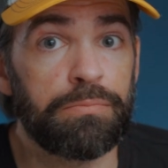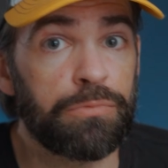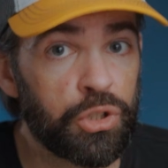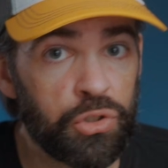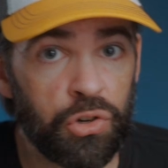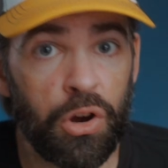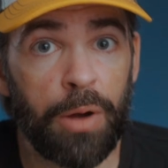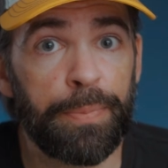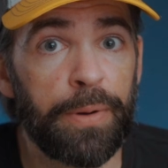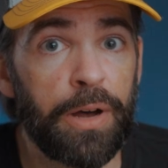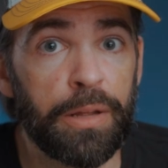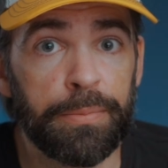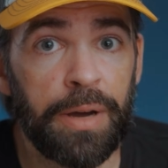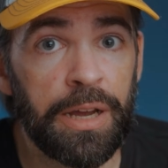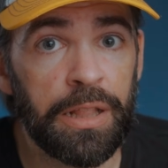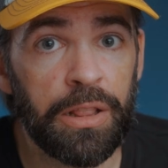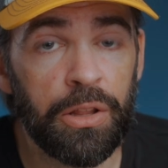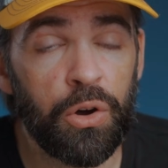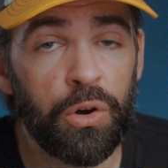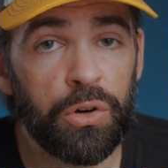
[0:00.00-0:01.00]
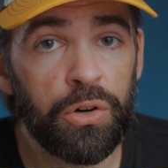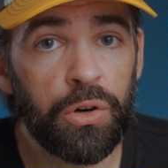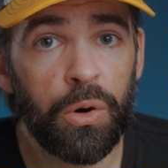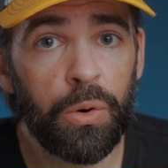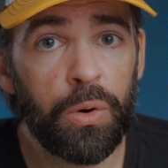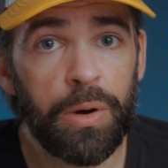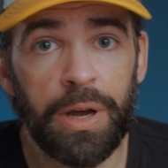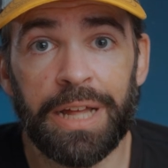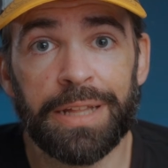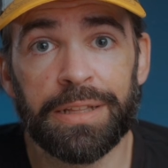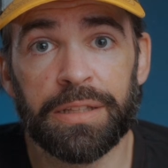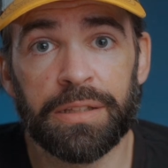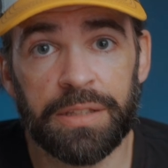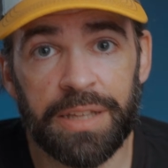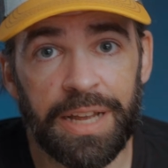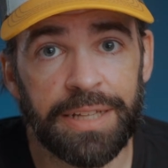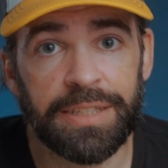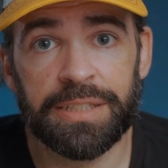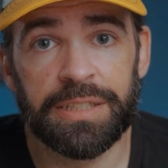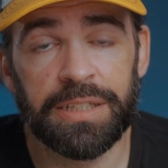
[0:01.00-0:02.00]
drop on my logo, and
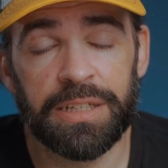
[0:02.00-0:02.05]
that's